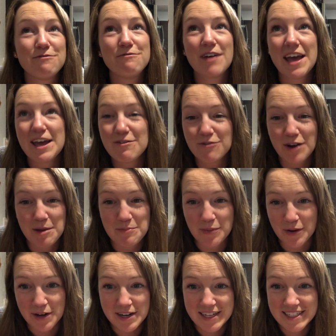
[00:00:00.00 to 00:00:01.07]
favorite
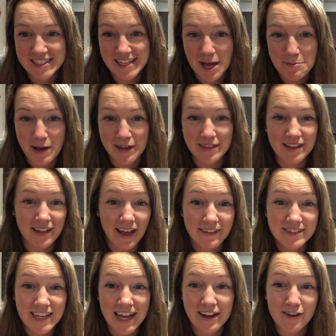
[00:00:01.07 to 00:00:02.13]
books about the
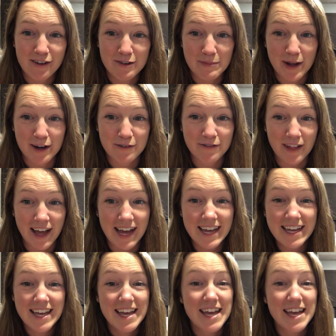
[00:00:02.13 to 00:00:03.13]
life cycle of a butterfly.